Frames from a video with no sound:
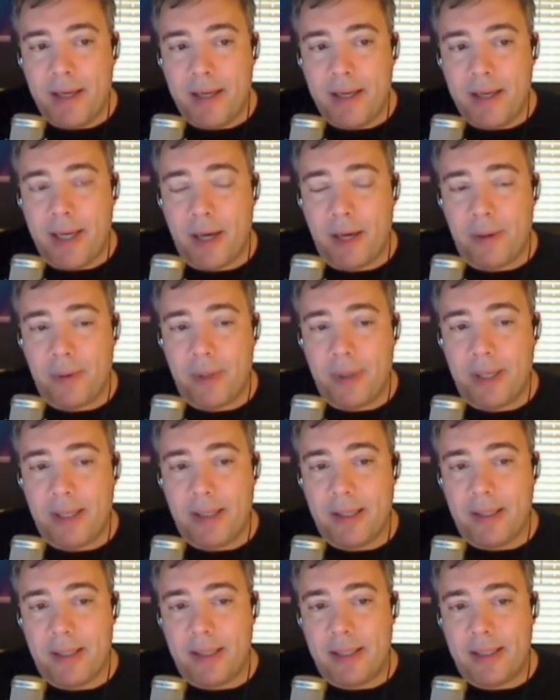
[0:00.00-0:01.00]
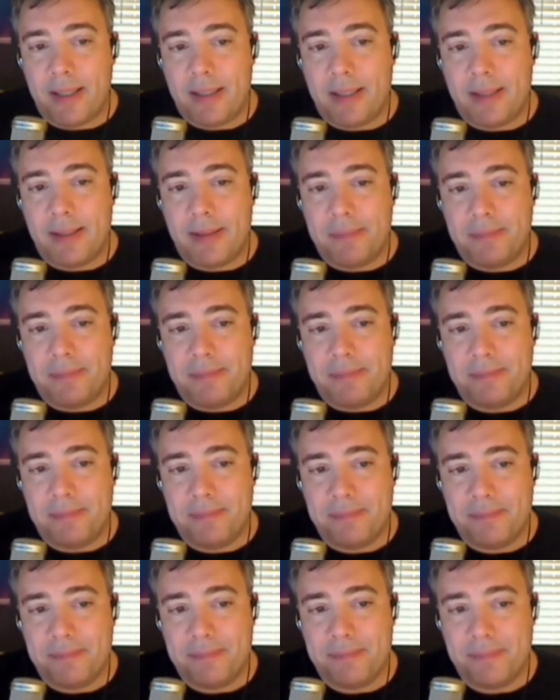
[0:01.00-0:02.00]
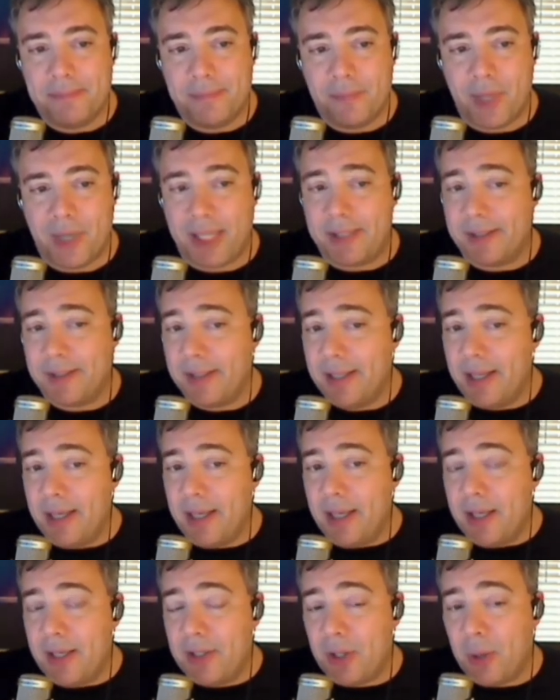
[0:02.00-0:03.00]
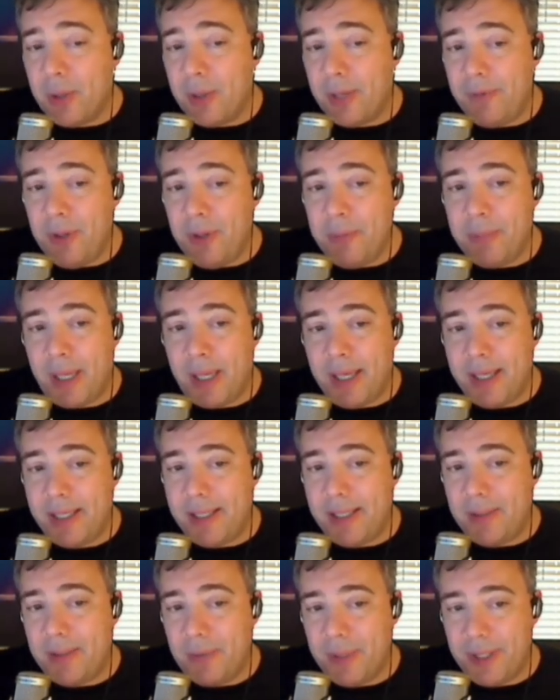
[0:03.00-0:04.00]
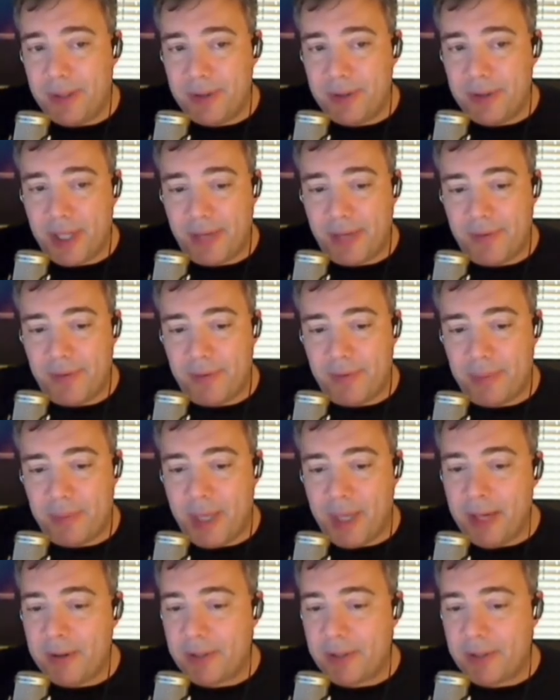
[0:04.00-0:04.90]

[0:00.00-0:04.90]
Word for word: Now, um, right. So if you buy Windows 7 from the